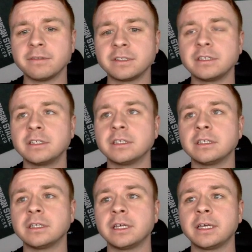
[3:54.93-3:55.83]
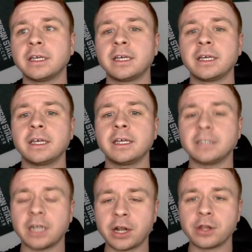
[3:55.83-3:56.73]
the season is
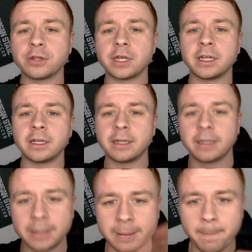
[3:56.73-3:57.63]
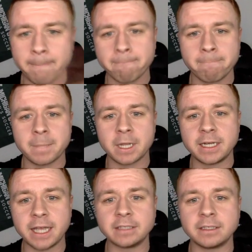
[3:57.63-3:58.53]
none other than
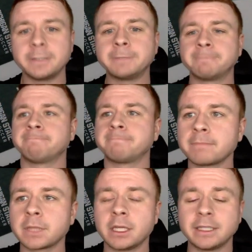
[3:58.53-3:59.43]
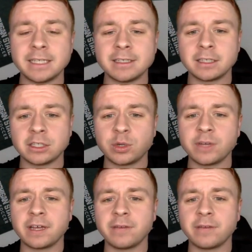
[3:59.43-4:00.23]
Daisy, Daisy is a 25